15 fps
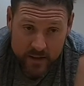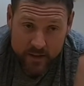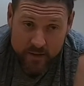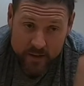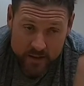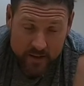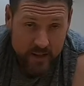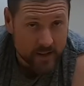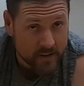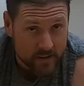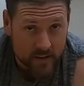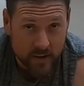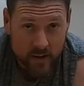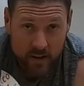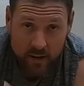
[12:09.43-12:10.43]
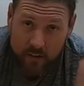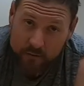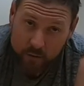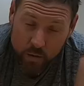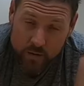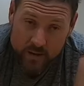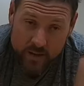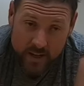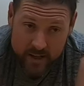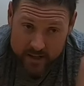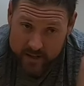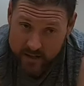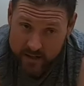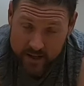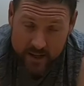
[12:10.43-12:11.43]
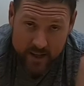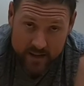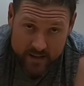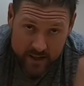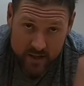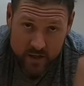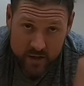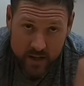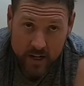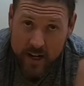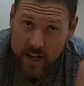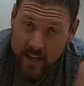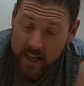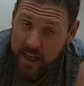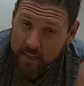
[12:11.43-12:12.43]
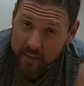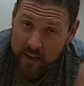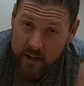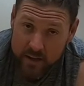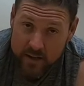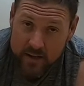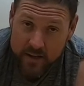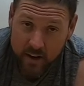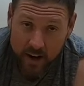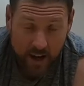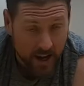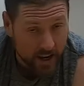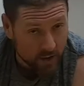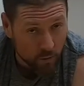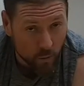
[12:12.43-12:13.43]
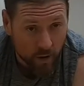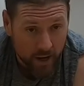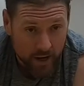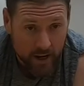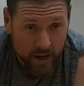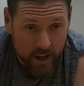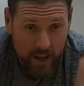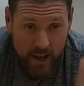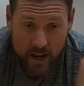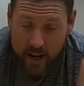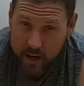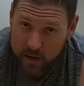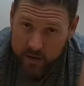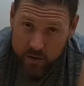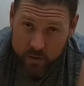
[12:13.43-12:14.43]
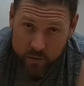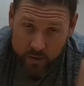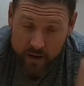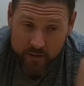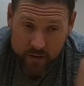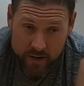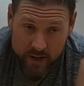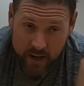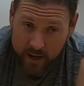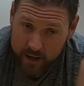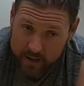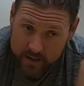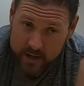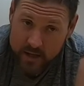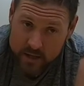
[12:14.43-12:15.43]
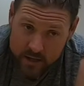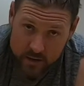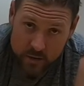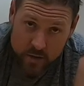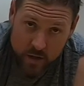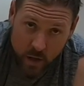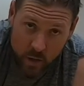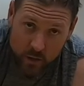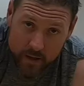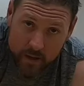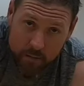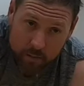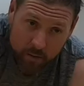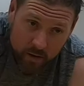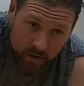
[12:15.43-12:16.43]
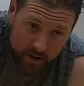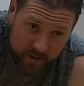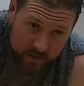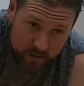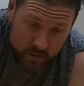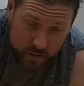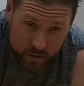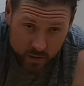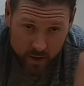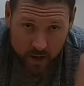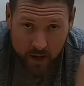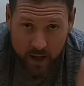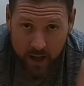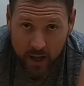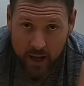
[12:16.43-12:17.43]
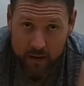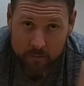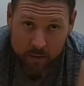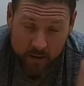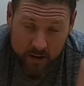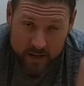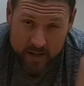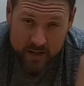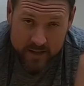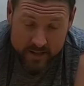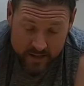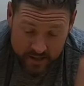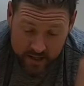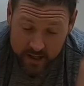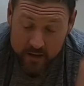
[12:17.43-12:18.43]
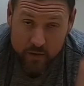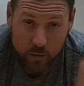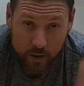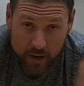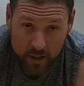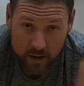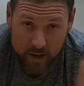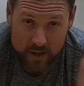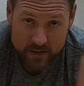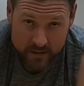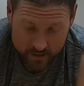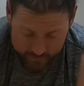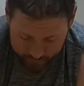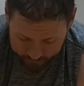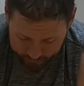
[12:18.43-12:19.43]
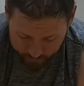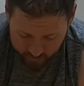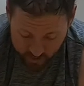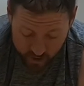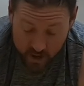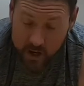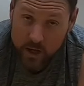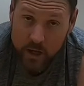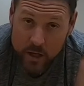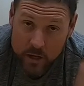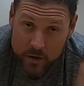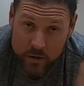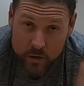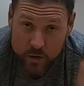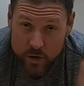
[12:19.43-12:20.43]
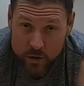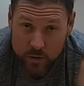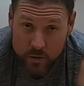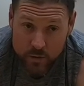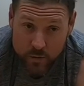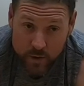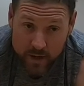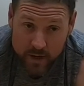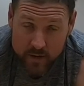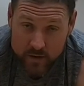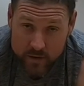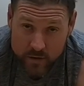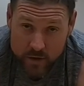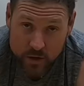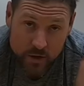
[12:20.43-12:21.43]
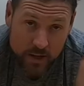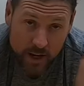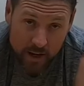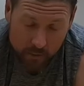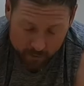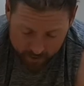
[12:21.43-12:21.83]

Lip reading: 3 sets, 4 sets, etc. Then you can start adding weight, doing whatever you can to slowly progress through. Progression is the key to weight loss. The sooner you lose weight, the sooner you can gain it